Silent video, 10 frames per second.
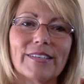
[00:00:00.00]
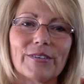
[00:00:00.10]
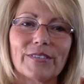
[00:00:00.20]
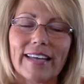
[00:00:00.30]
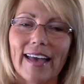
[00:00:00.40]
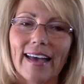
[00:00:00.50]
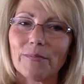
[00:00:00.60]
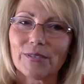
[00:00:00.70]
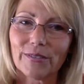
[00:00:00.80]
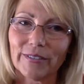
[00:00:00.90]
there's
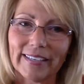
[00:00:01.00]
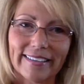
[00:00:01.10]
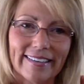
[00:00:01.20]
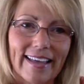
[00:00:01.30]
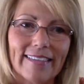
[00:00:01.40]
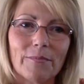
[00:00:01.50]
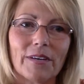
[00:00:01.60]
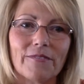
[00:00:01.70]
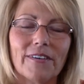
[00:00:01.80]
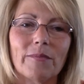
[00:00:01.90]
absolutely nothing
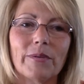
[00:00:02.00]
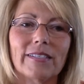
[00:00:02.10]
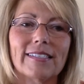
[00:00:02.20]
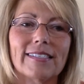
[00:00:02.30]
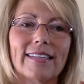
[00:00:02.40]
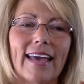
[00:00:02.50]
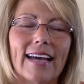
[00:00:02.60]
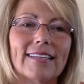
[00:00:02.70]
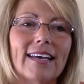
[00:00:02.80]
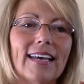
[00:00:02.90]
but fun built into
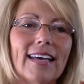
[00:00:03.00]
that.